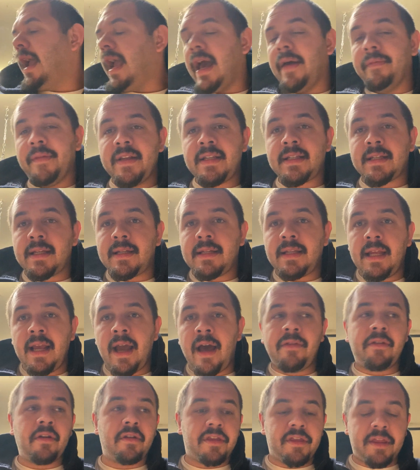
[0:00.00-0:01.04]
And this is the
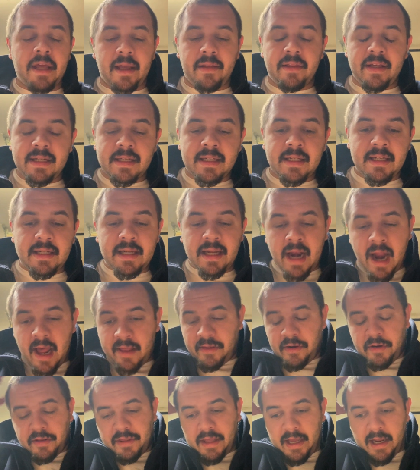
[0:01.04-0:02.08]
other thing. This is
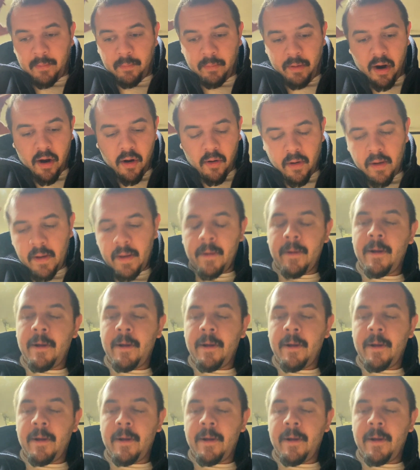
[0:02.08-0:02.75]
another thing, bro.